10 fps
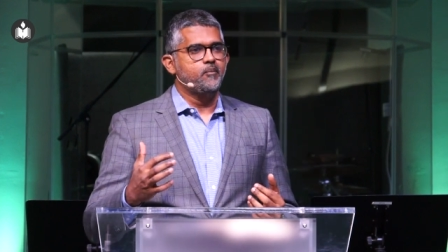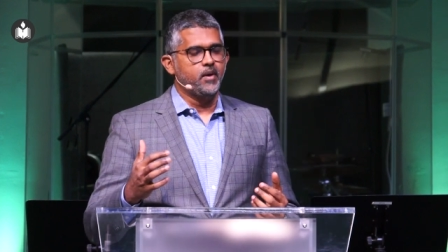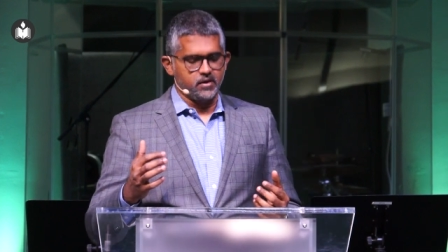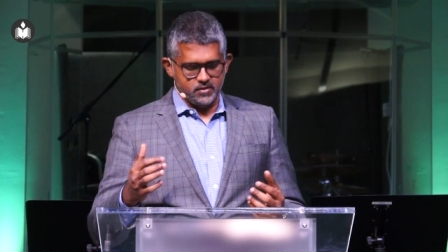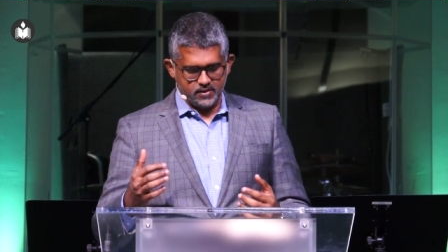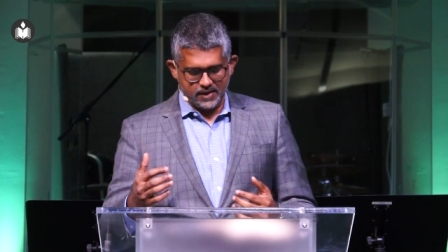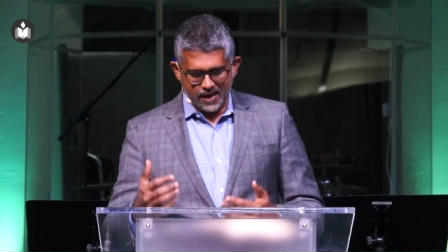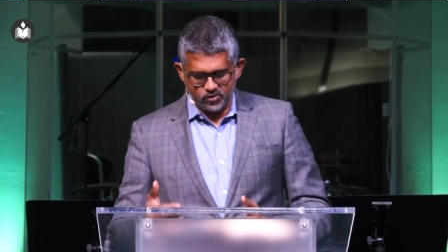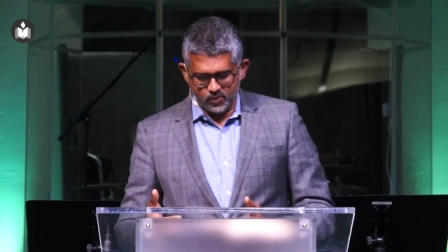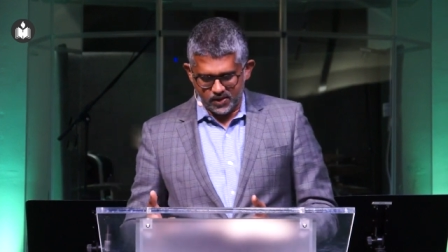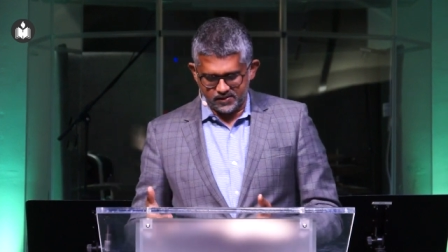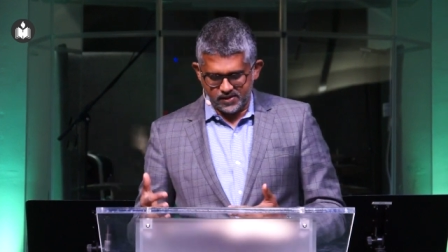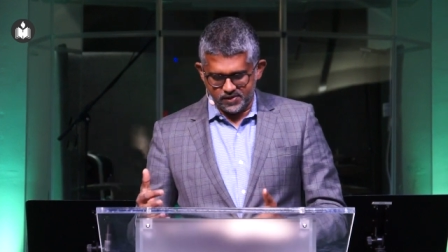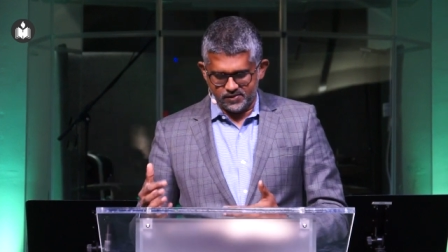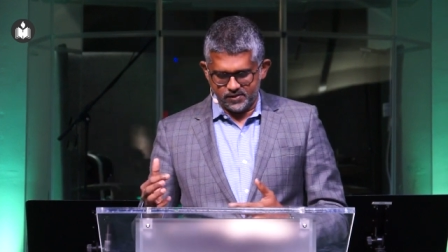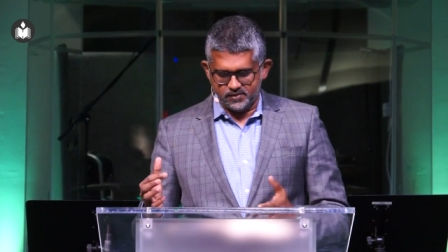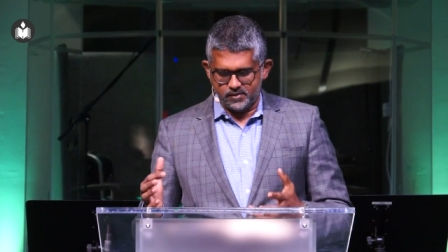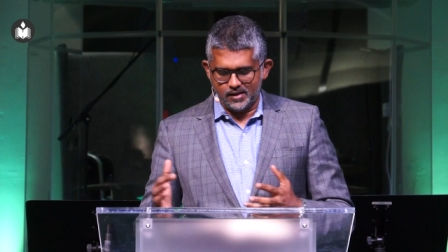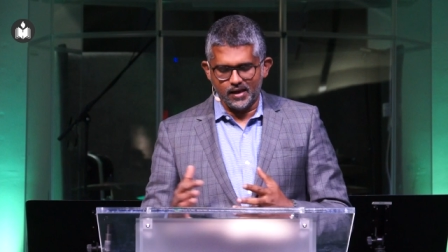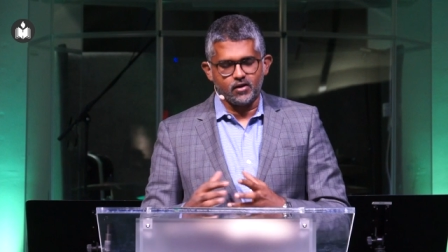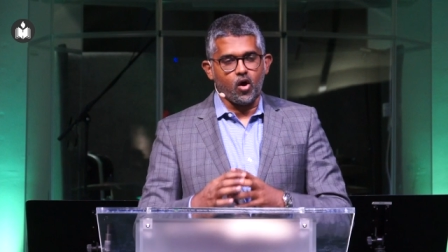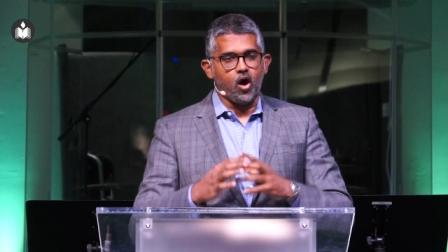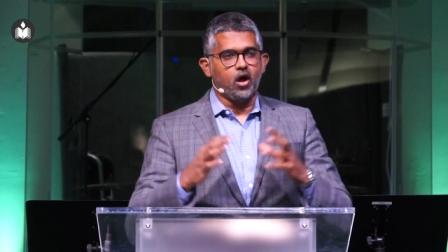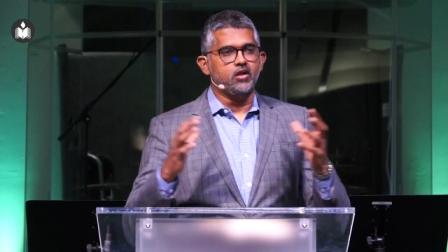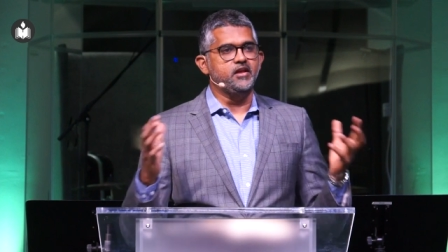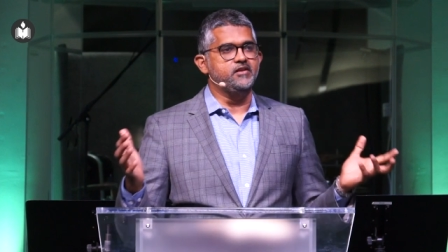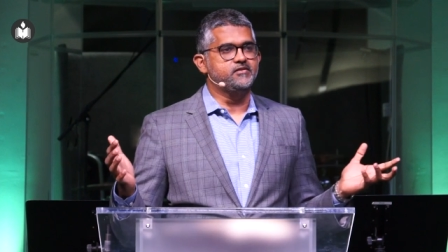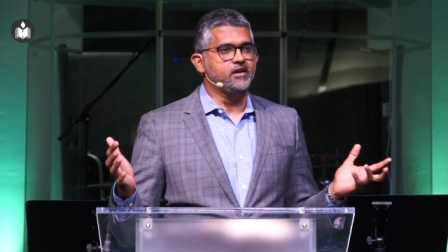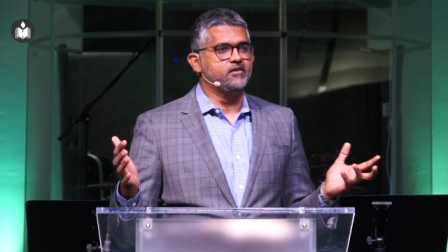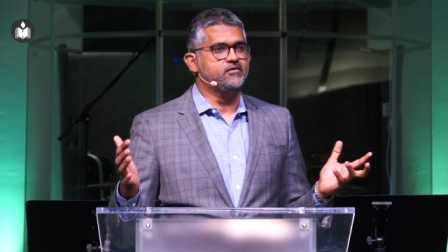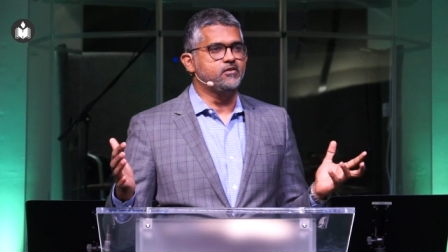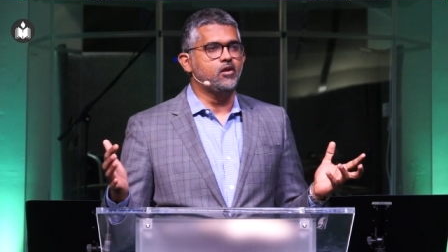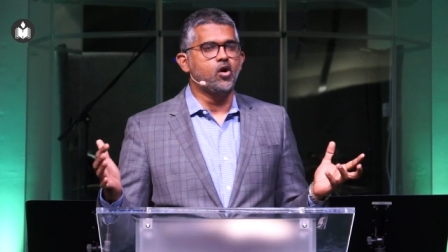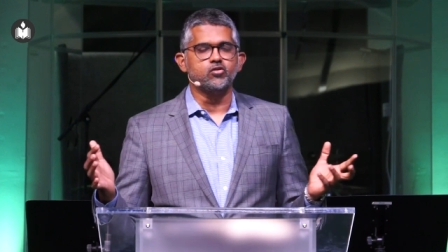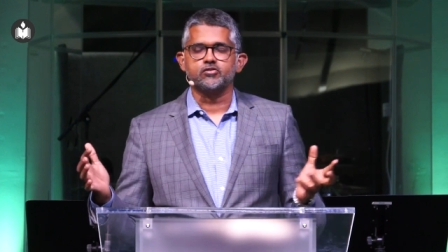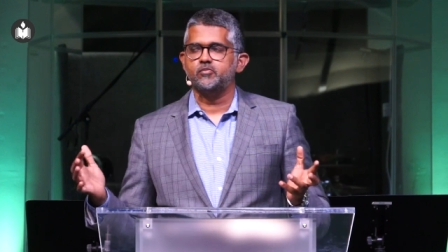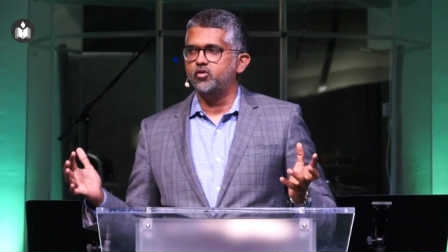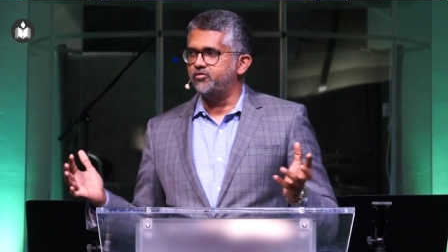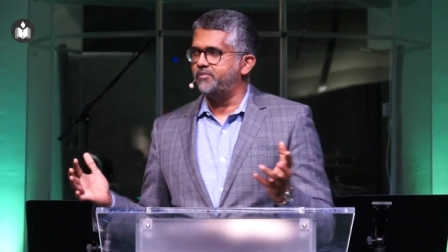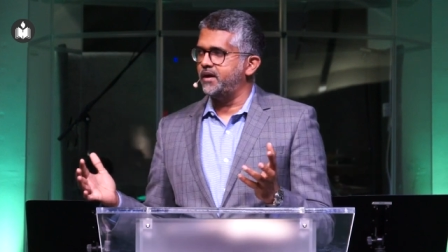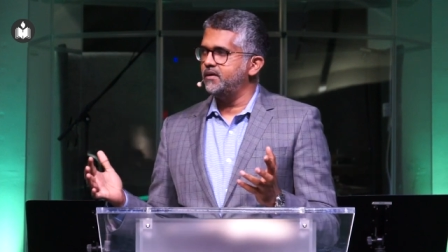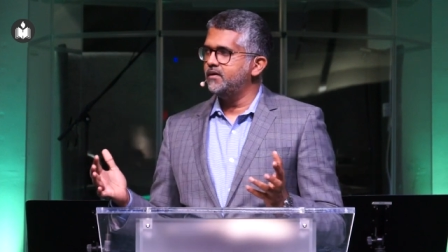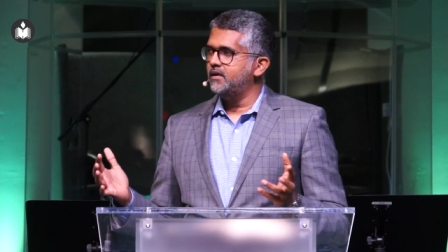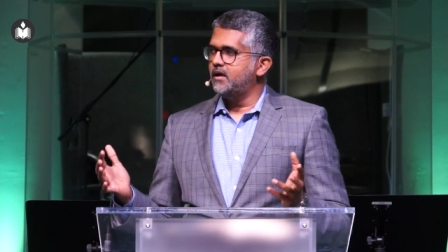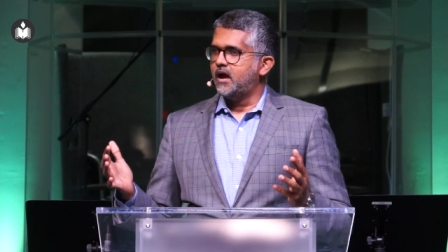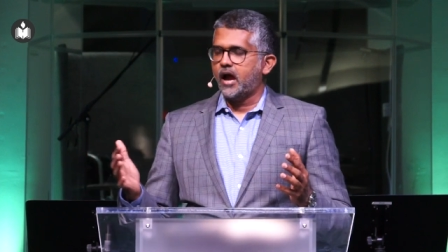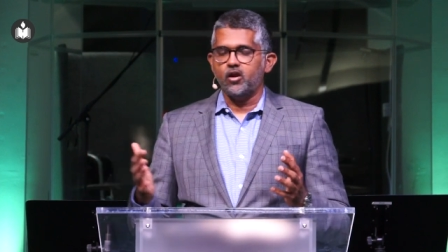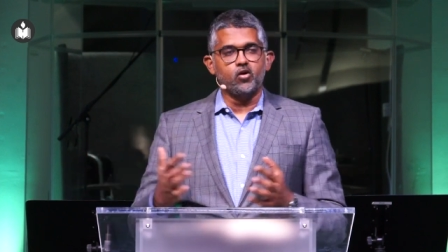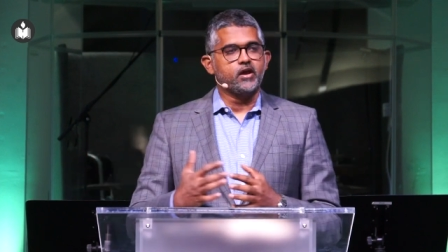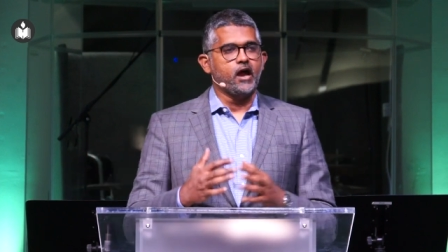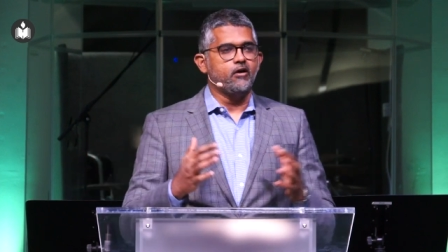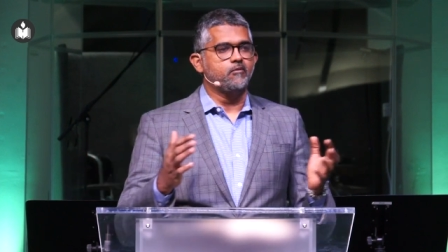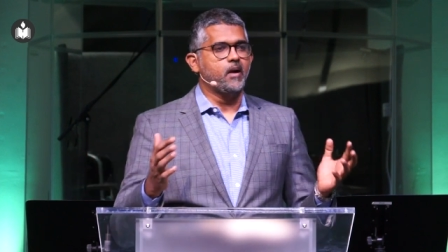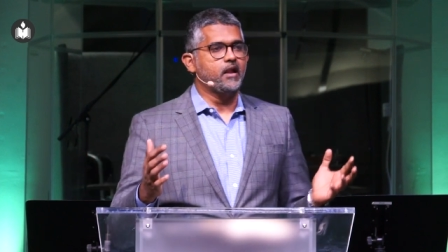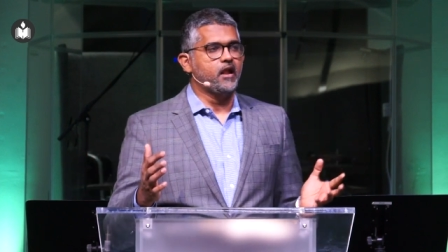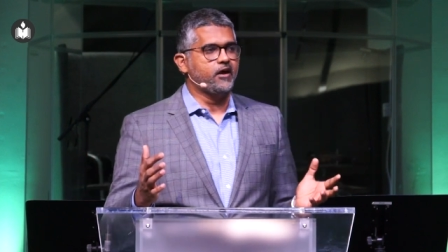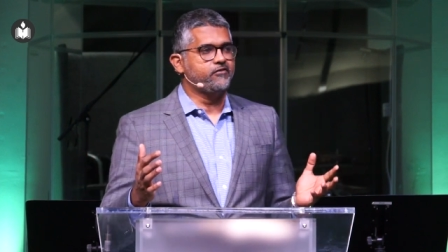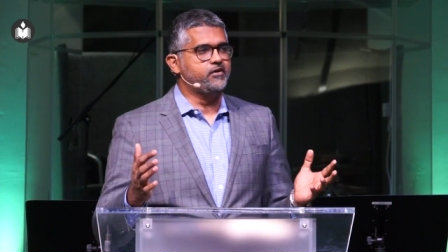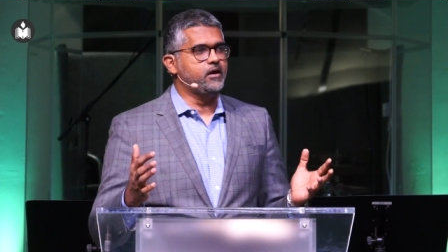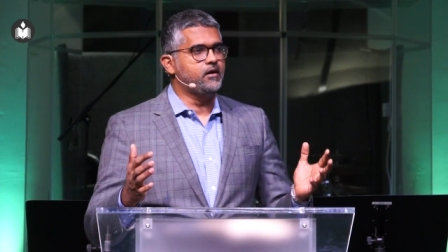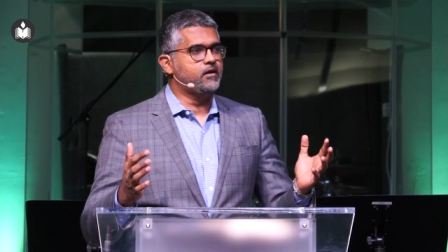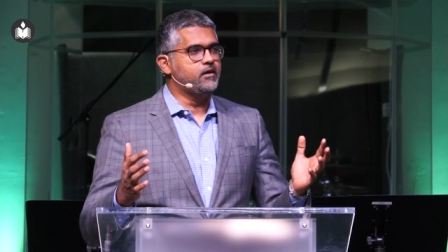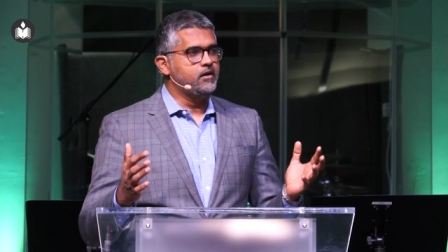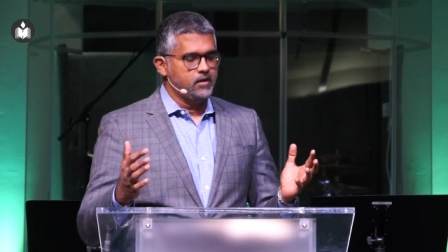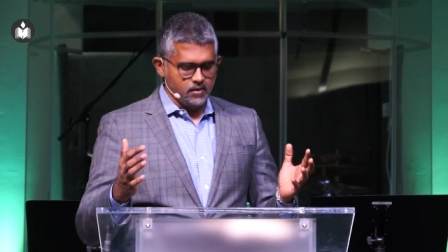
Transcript: But that's when he says this, yet all these things don't move me. I don't count my life dear,